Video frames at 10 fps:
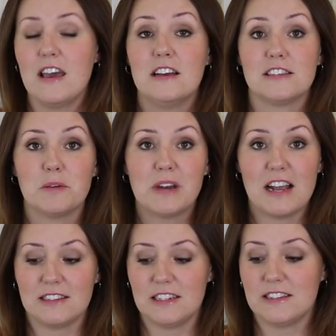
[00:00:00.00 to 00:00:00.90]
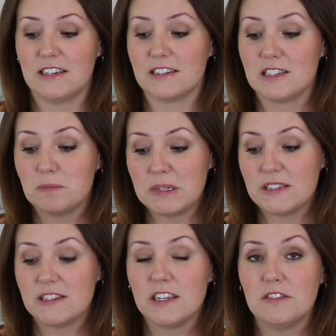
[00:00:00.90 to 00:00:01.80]
Someone asked, is it
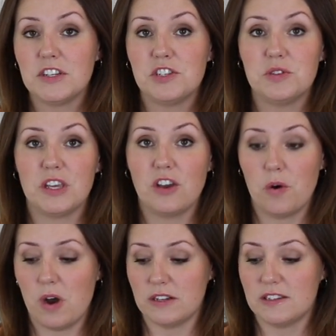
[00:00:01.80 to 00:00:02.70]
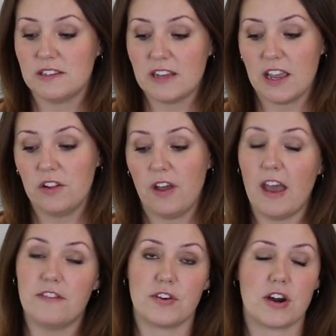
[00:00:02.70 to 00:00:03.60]
expensive and do they go on sale
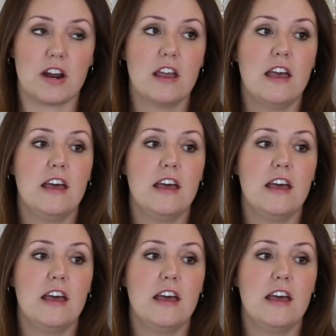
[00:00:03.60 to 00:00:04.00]
ever?